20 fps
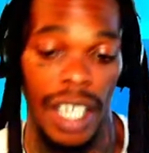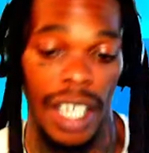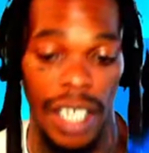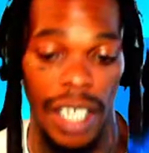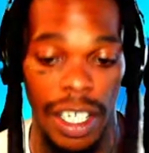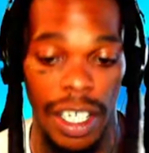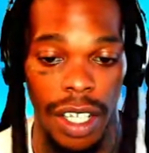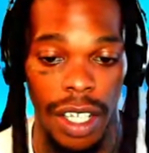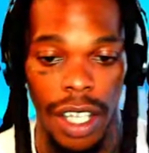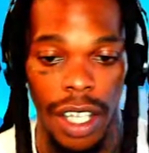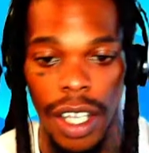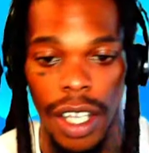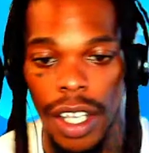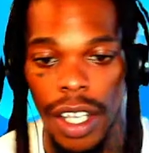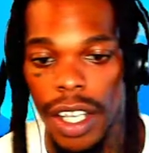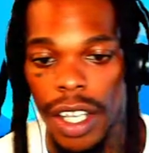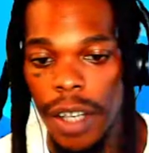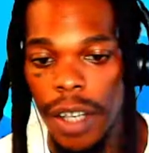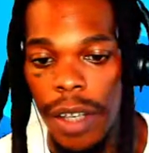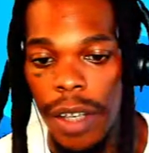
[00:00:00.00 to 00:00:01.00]
Like,
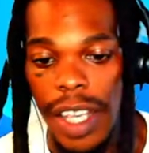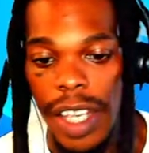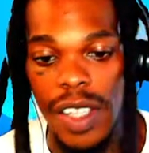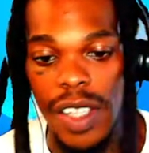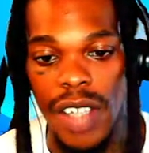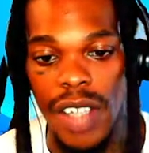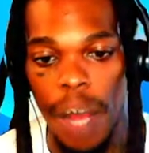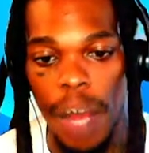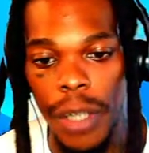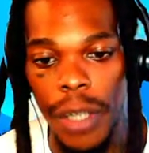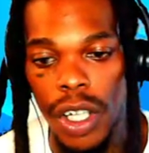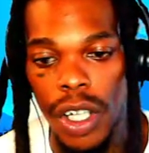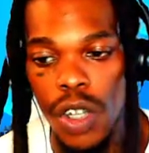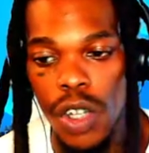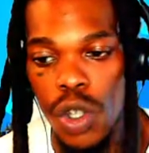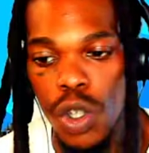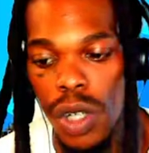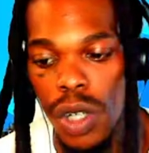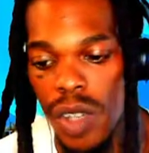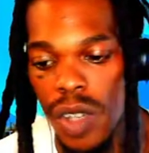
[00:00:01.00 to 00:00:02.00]
it's not because
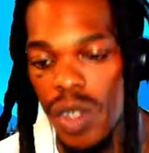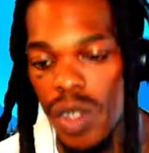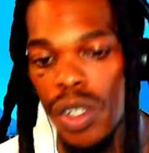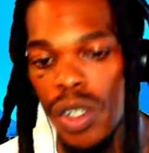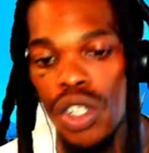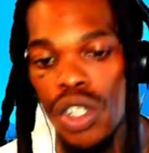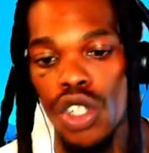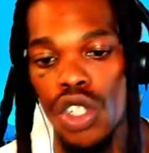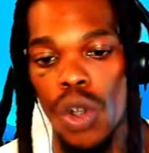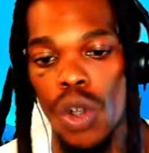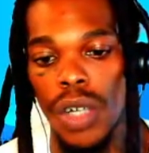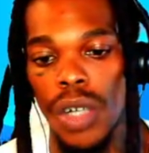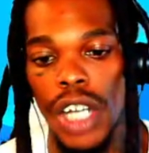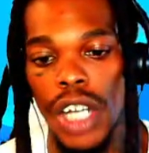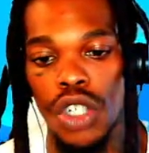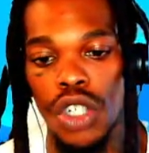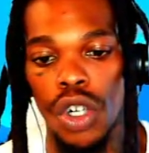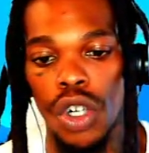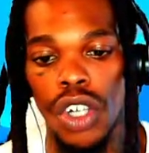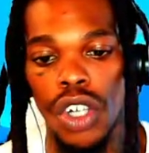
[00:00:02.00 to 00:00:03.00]
you're necessarily strong that
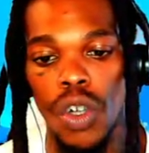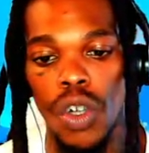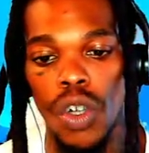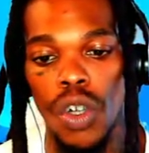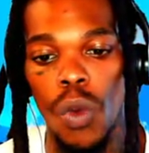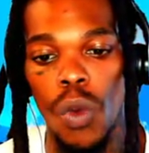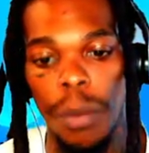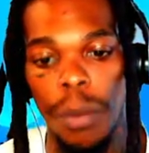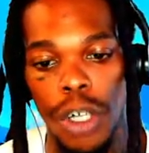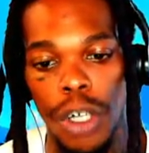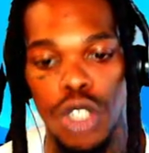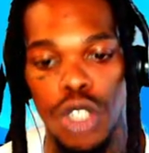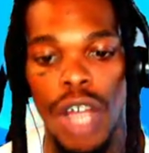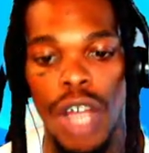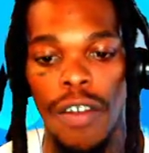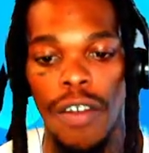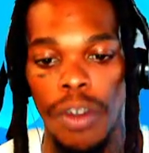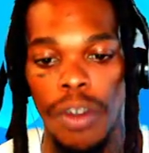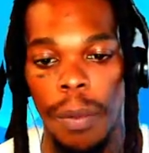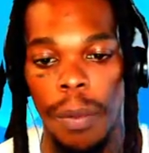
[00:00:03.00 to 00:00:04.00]
you're going to win, but you
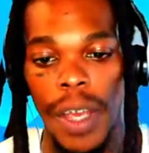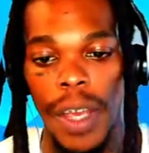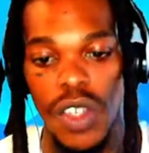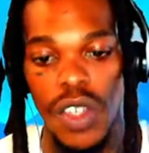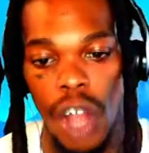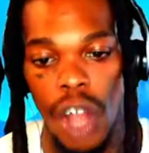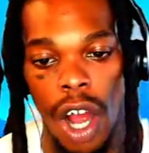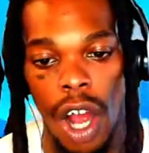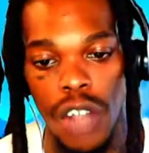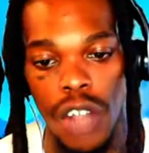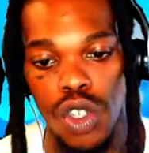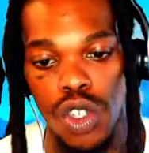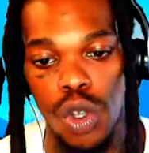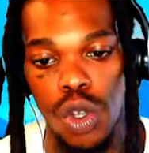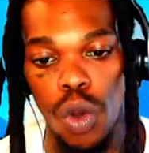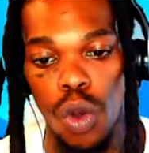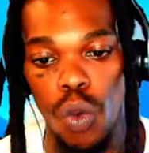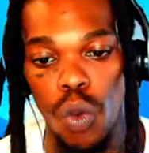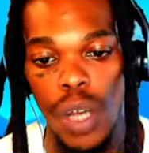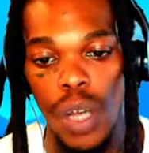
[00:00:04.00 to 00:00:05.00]
have the best odds to
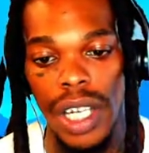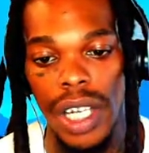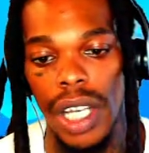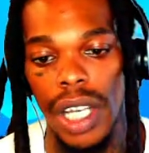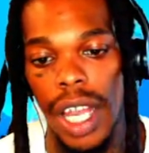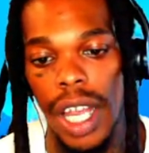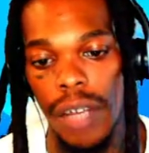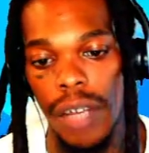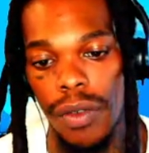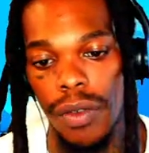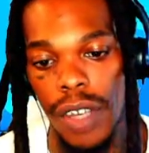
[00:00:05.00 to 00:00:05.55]
win in life.